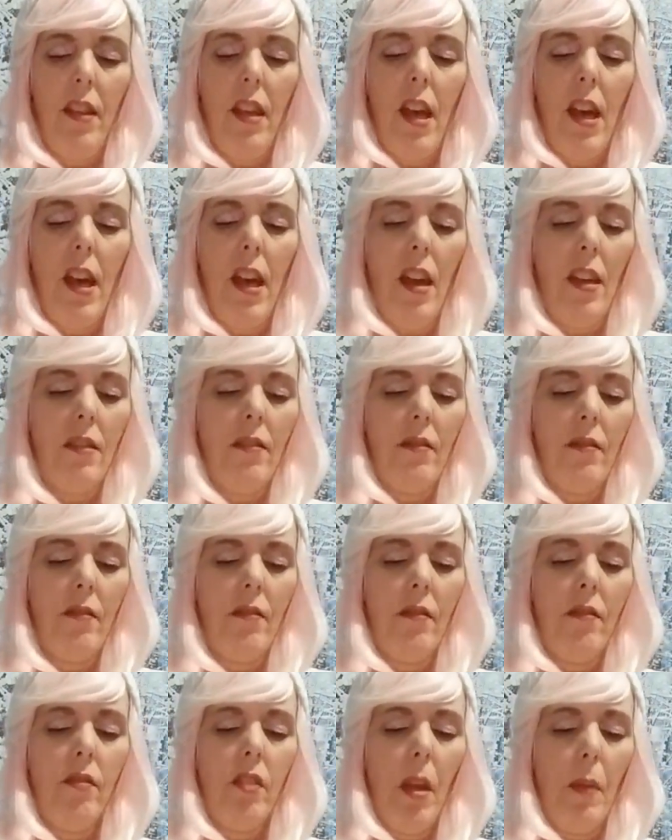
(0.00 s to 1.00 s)
I
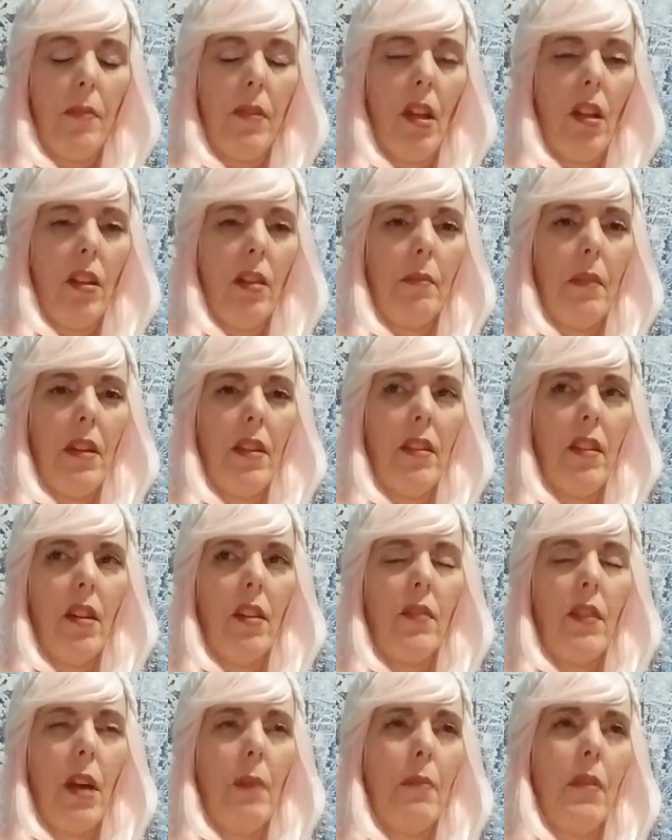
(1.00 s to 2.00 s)
kept telling
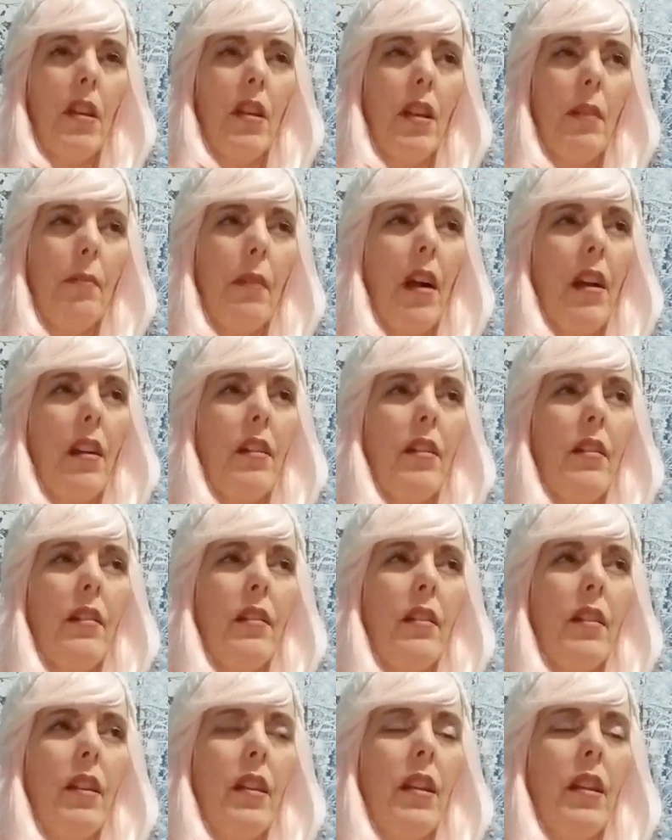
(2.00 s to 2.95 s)
myself, I'm going to get better.